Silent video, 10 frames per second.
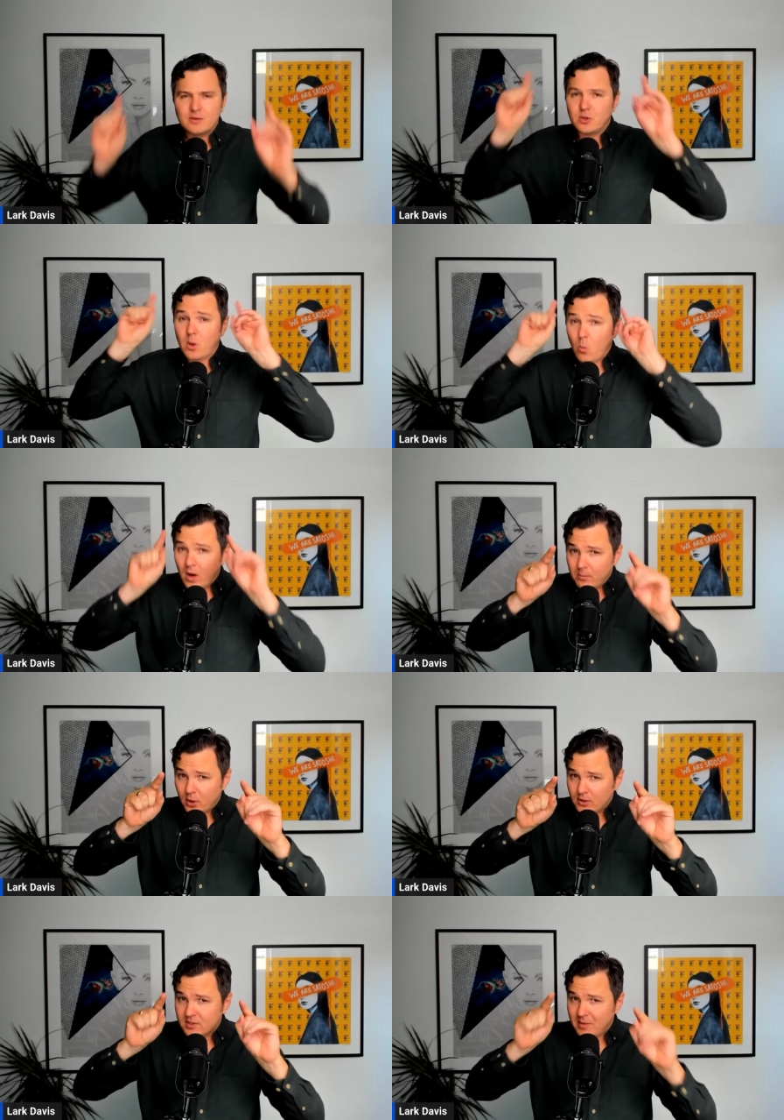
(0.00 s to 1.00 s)
there's only one
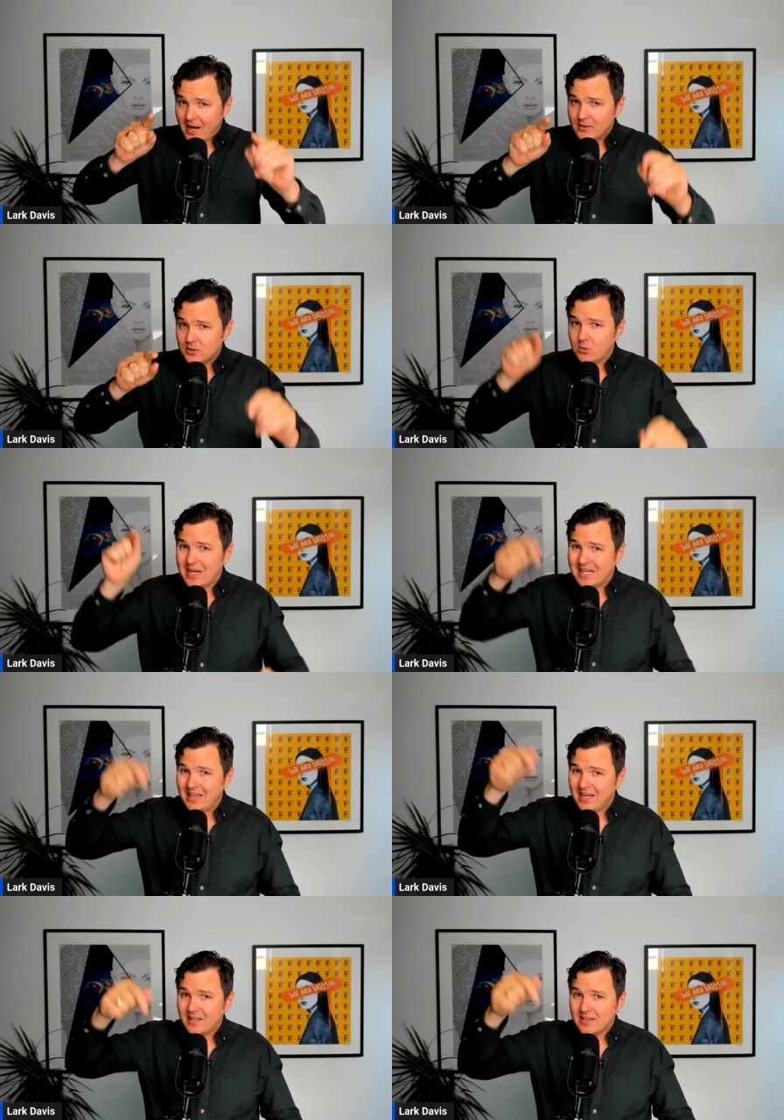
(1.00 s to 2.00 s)
person behind the screen
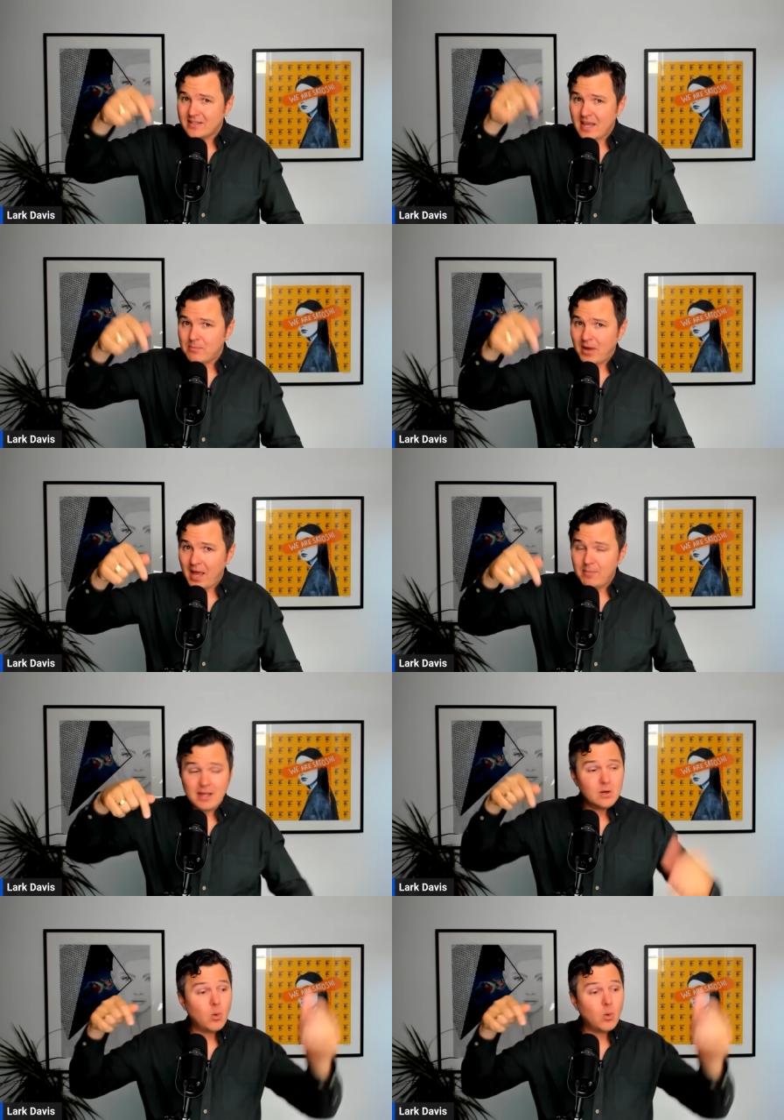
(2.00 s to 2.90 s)
clicking on the damn buy button